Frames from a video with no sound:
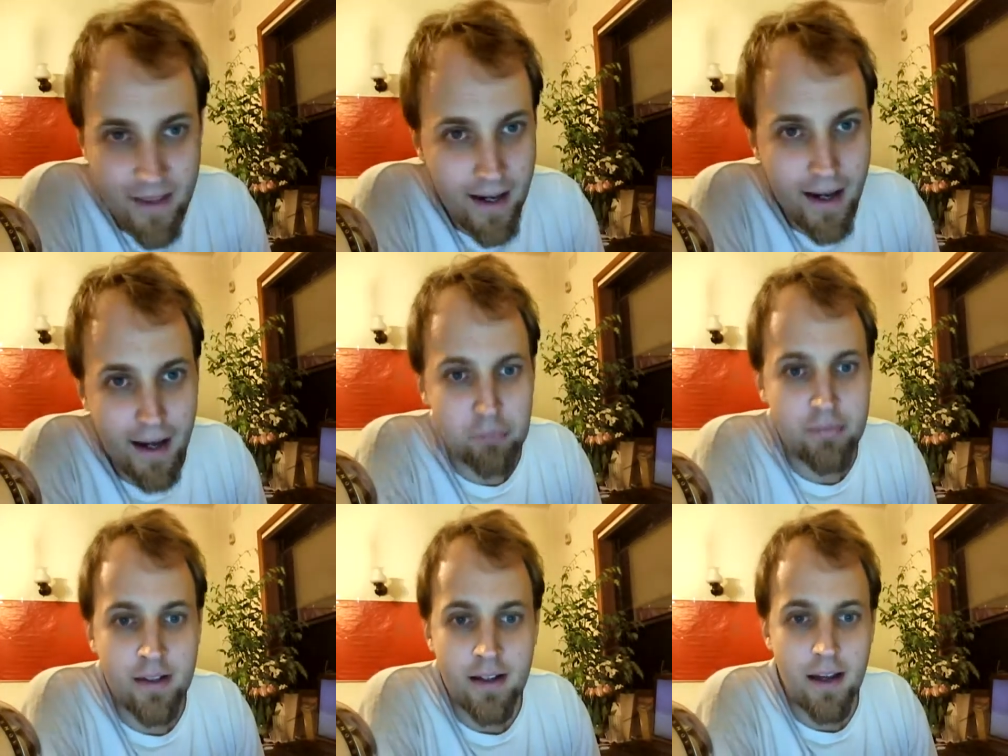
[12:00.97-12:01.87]

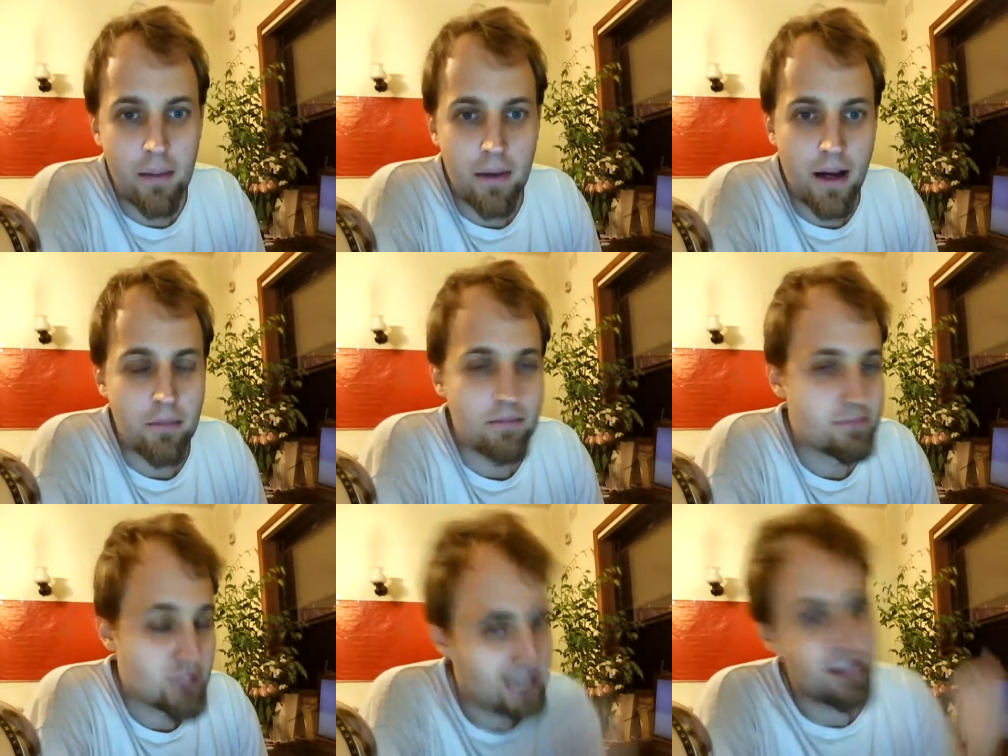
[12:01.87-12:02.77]
um, about
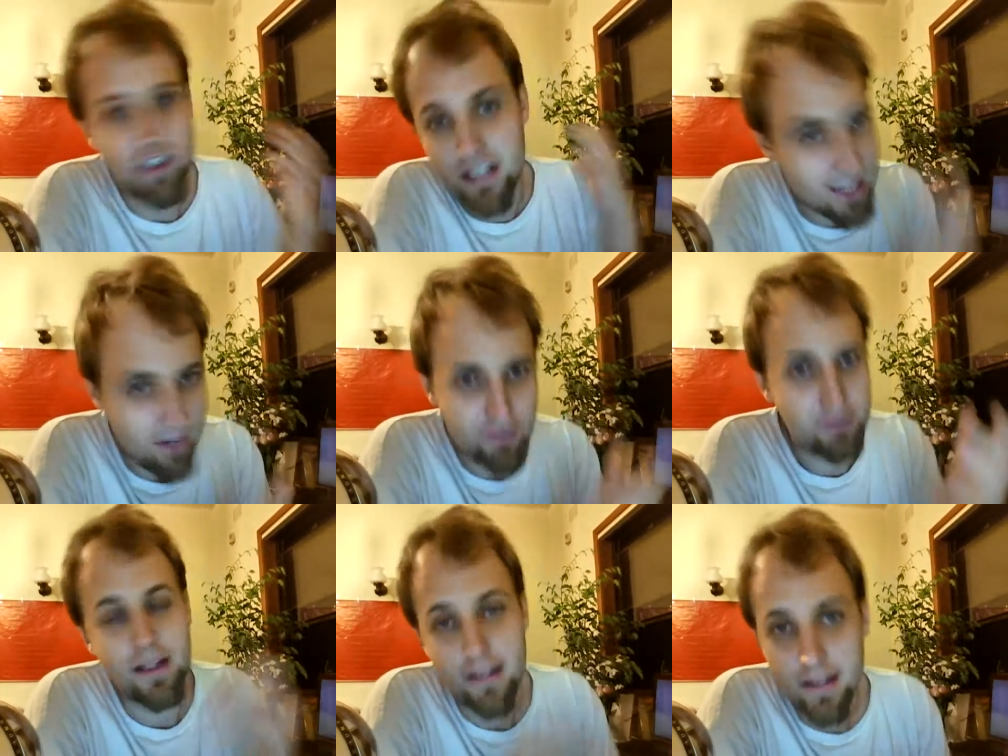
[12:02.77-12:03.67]
changing
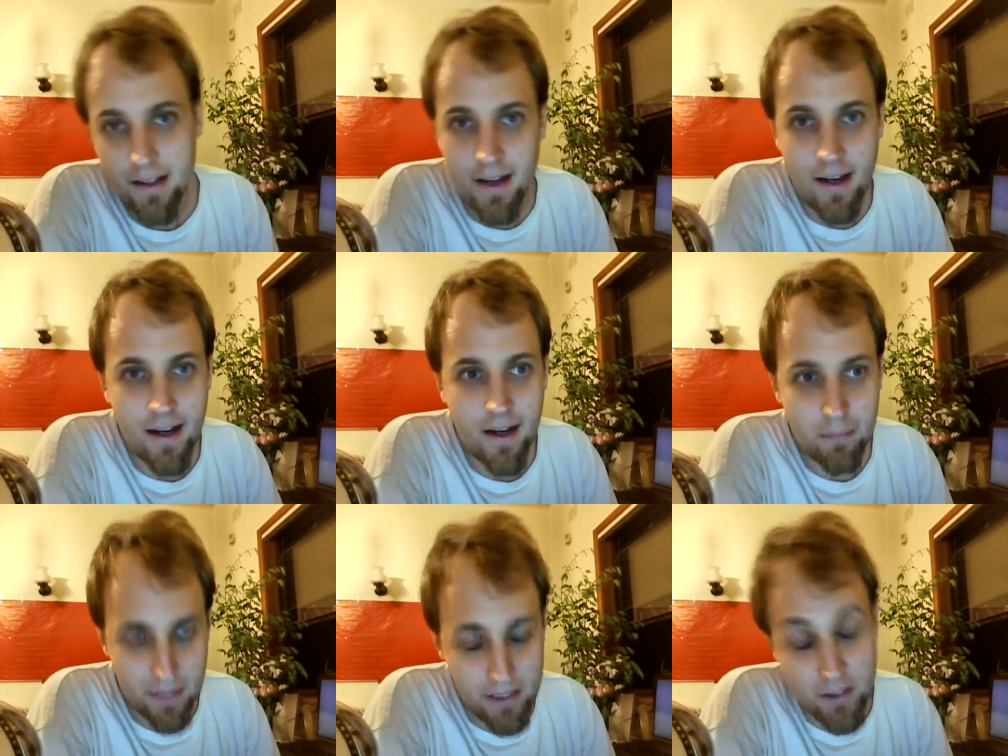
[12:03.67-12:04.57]
government uh,
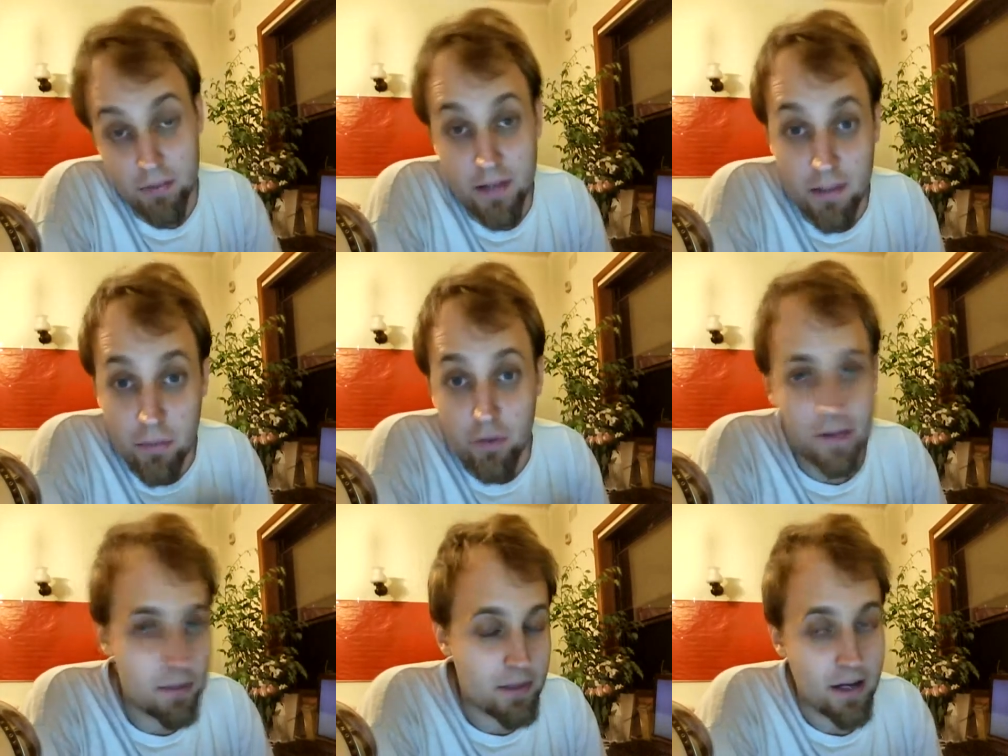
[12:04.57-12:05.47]
but it should be a
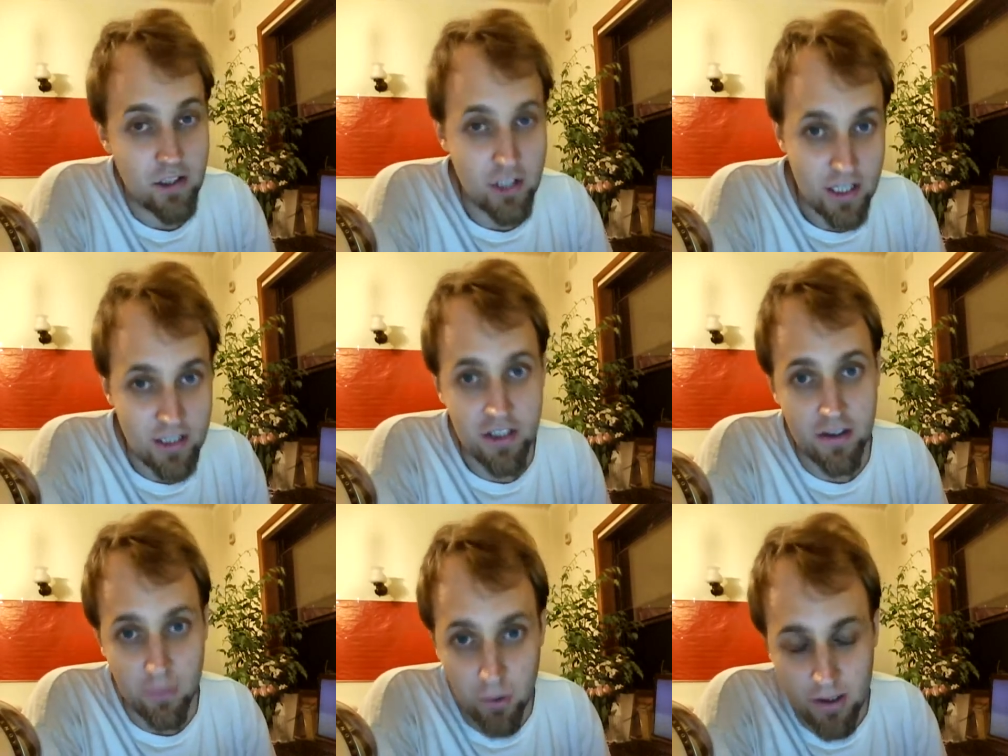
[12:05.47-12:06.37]
movement about changing
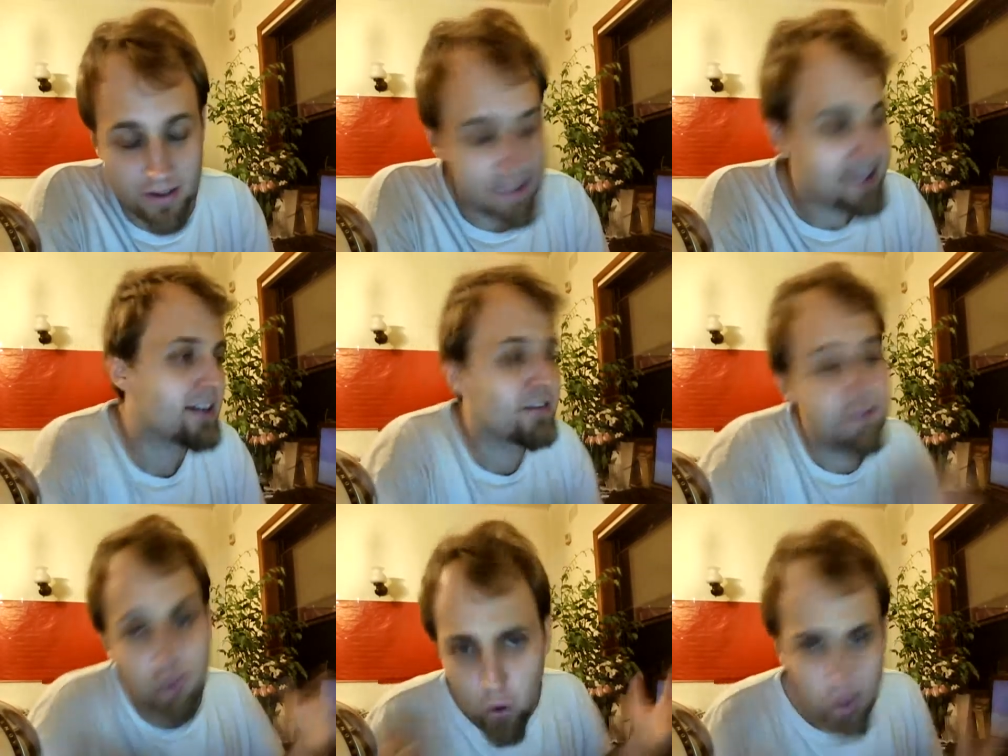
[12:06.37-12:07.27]
the world. And then,
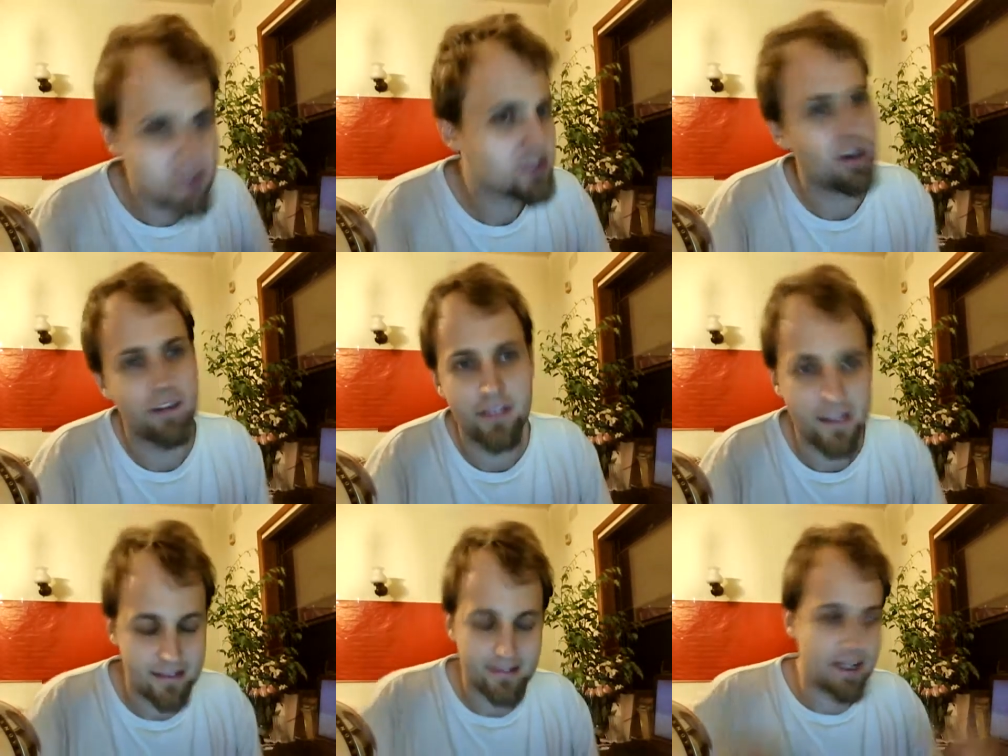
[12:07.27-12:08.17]
of course, all of
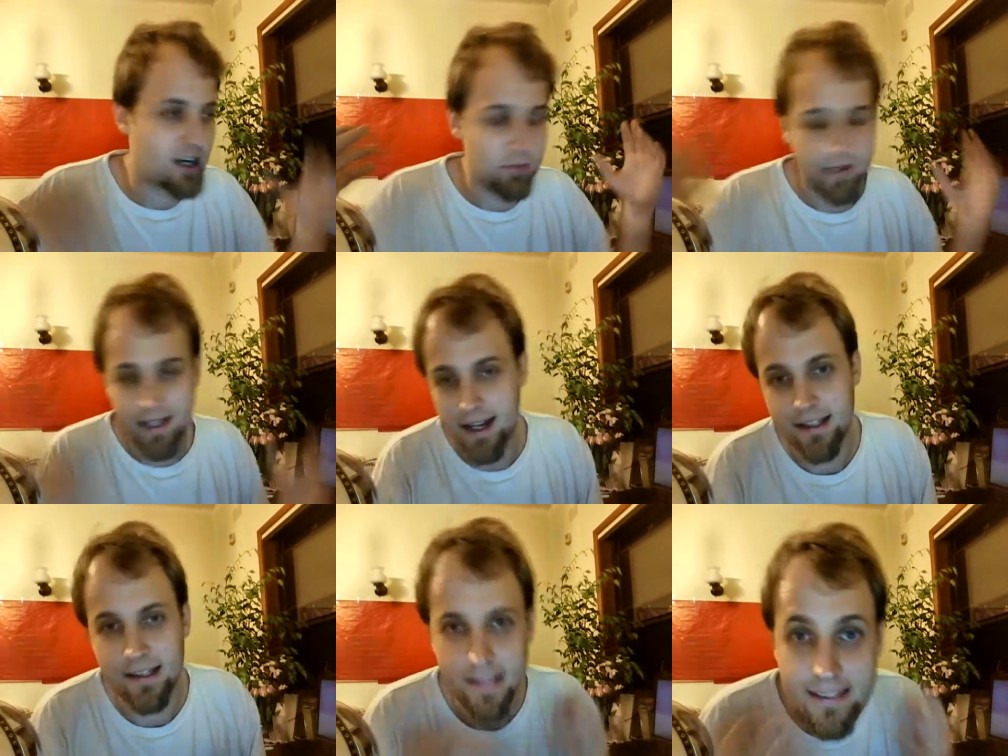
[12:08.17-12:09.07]
this is terribly
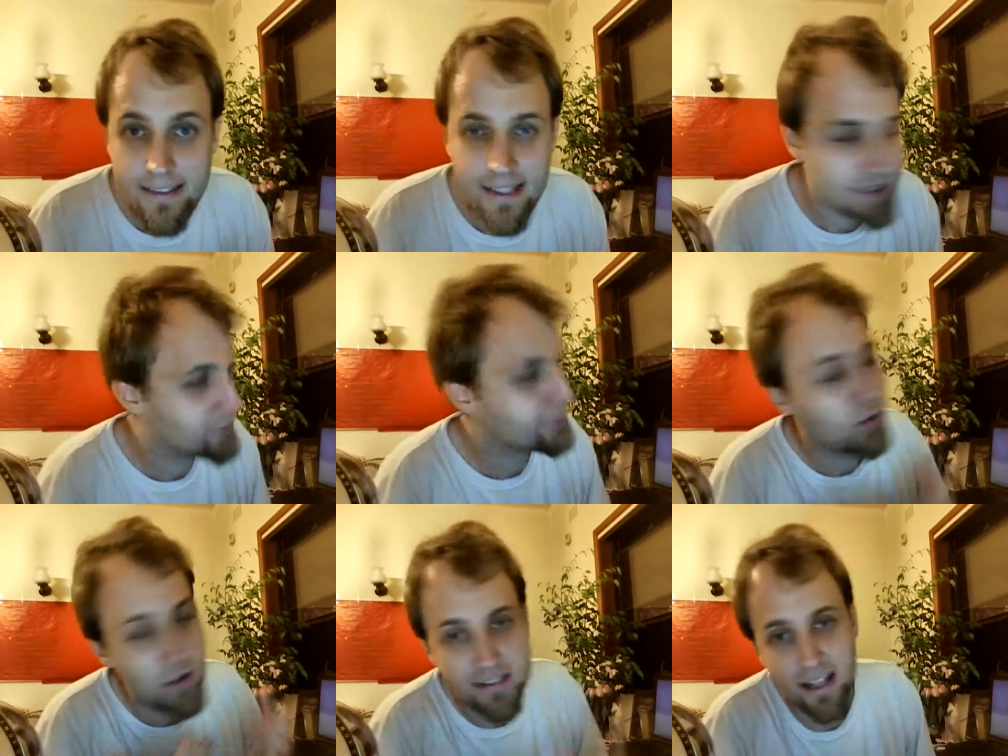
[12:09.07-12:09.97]
idealistic, and of
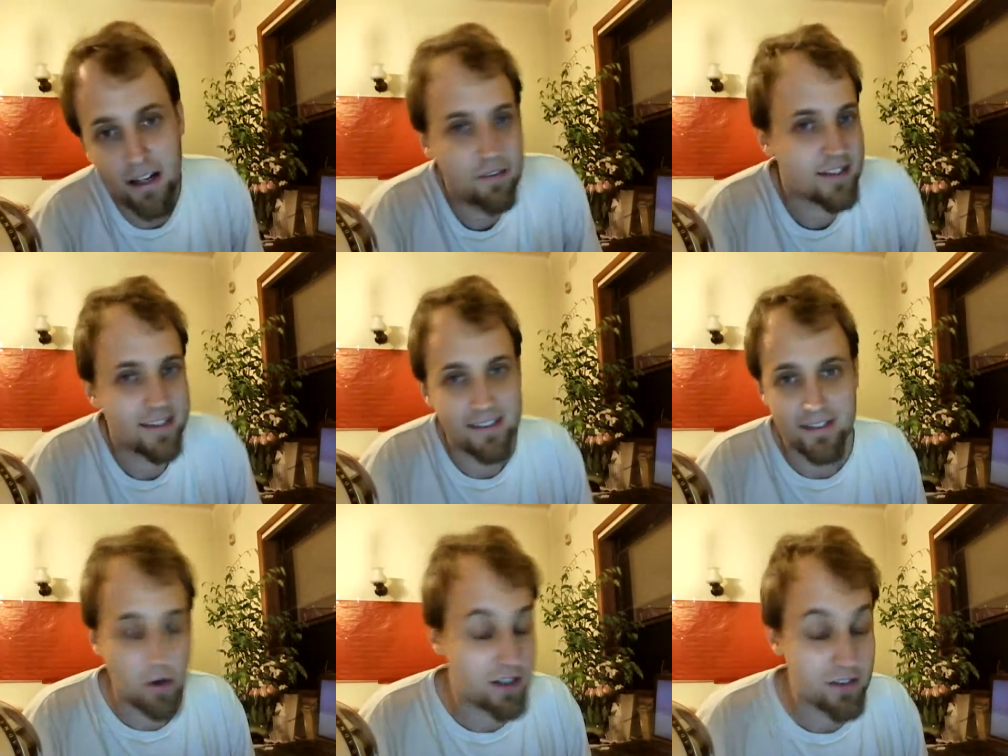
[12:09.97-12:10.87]
course, none of this is
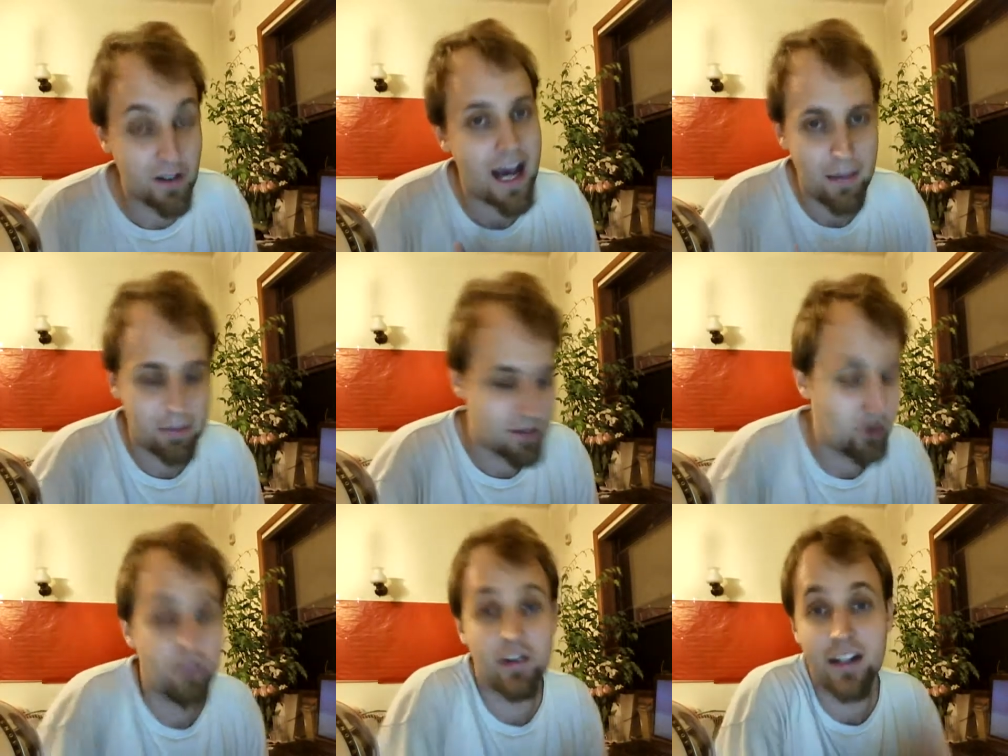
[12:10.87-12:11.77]
going to happen
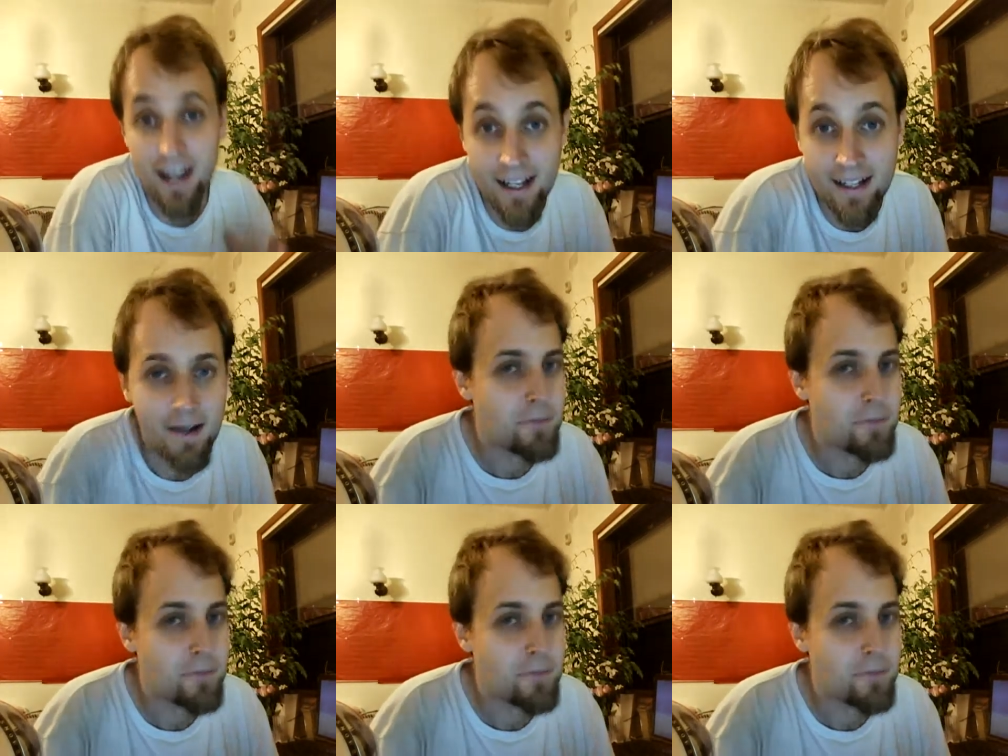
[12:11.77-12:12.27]
overnight